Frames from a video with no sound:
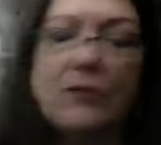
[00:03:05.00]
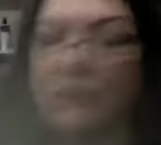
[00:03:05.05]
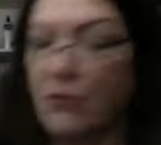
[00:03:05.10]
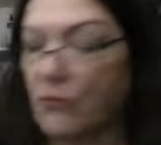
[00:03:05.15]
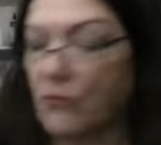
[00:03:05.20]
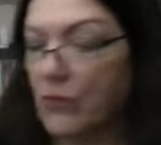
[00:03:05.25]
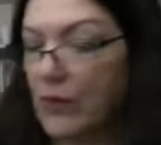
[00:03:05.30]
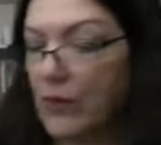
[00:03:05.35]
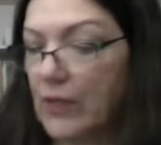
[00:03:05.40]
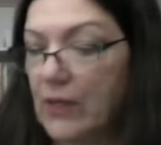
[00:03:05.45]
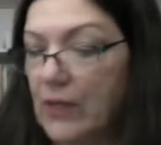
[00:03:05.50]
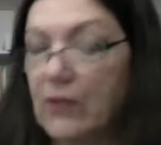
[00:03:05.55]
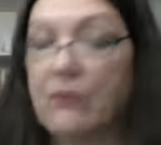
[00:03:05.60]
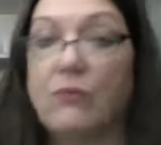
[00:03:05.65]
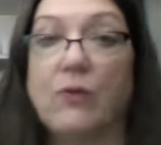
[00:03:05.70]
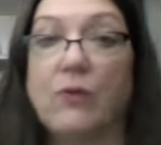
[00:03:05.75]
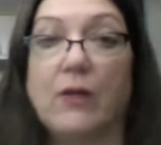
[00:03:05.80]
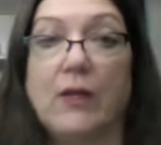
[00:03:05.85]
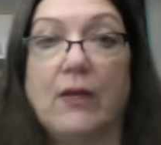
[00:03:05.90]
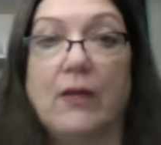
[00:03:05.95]
really,
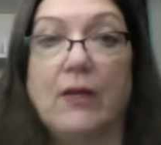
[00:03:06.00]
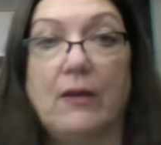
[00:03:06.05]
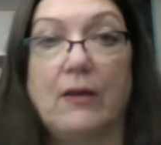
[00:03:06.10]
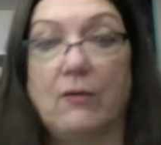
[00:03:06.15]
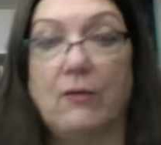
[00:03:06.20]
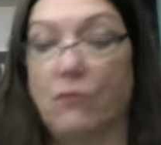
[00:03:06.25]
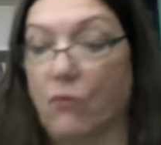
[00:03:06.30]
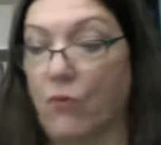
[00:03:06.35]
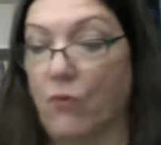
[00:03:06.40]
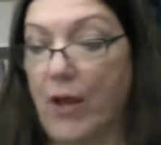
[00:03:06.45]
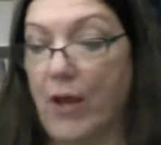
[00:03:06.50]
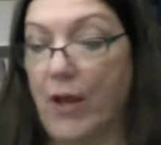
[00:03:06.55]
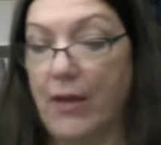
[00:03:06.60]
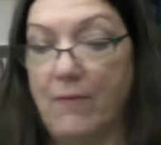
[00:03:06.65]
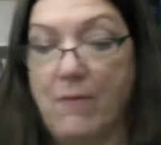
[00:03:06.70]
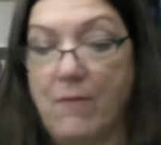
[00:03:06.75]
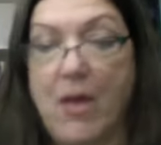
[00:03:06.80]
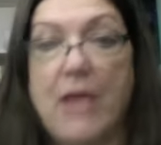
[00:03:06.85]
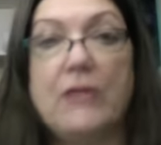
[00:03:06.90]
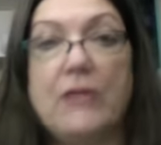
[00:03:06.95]
really
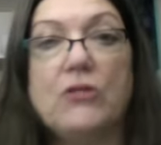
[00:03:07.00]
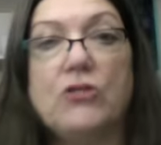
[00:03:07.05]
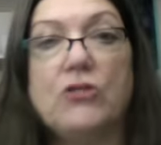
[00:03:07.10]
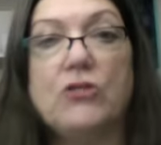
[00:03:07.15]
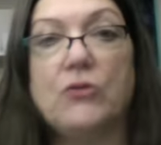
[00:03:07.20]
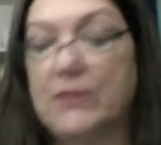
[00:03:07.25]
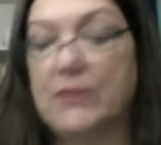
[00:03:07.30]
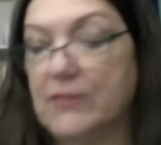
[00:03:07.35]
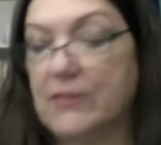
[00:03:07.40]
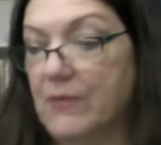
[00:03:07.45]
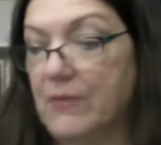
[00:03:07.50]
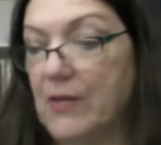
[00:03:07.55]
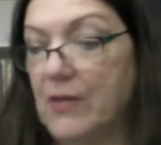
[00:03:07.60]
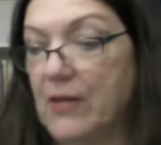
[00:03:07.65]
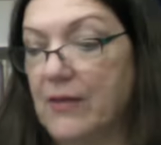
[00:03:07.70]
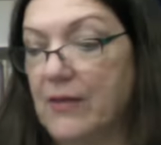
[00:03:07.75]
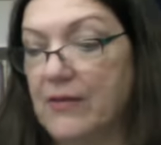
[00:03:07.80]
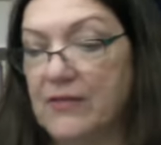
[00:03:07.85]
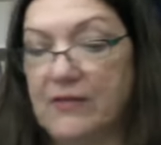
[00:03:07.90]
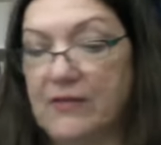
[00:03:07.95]
recommend doing something
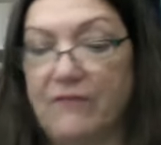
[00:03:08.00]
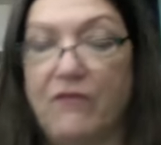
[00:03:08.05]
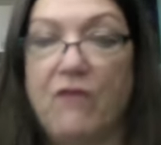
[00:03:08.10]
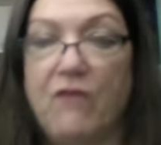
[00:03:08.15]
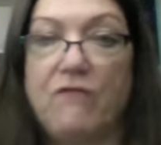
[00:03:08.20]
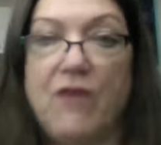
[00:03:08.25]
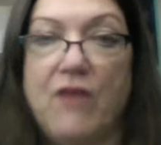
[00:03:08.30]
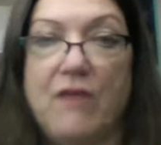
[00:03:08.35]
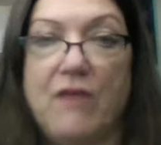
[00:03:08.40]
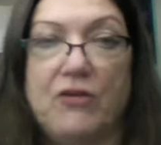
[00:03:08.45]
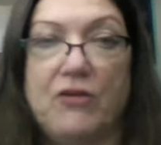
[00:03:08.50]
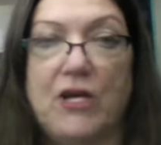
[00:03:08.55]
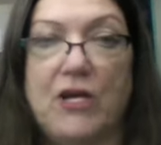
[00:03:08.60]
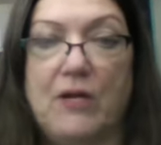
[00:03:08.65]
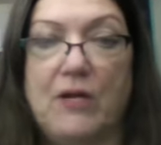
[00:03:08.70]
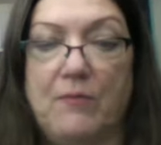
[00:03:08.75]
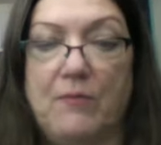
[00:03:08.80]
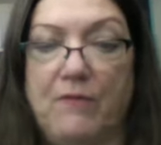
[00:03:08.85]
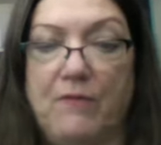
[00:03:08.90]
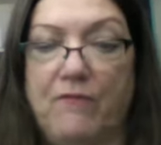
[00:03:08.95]
like this if you've never
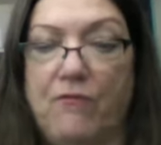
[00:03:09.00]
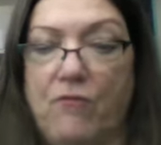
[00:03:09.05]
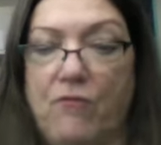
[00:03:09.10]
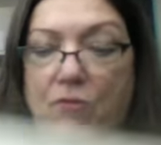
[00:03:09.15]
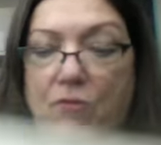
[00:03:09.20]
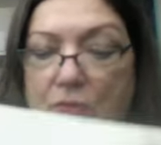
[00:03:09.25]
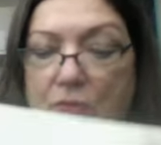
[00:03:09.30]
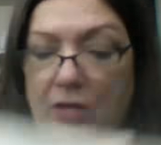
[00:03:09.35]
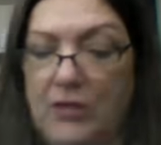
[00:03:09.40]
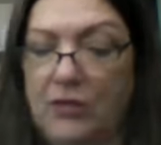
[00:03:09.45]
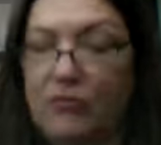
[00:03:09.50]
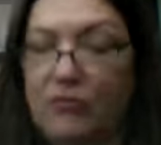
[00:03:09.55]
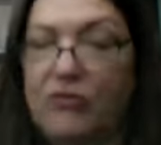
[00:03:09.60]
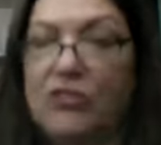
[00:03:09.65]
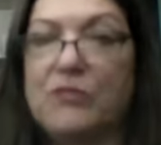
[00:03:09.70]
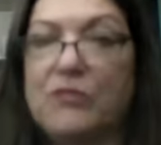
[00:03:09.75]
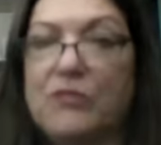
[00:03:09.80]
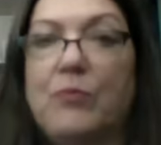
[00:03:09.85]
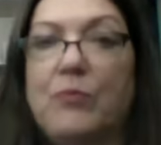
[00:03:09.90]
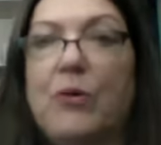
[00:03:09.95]
done it before, and then you can
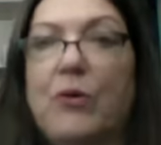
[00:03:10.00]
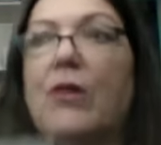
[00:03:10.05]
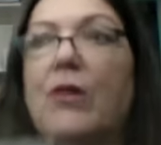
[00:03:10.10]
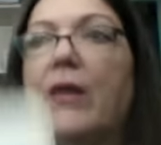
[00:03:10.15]
just pull it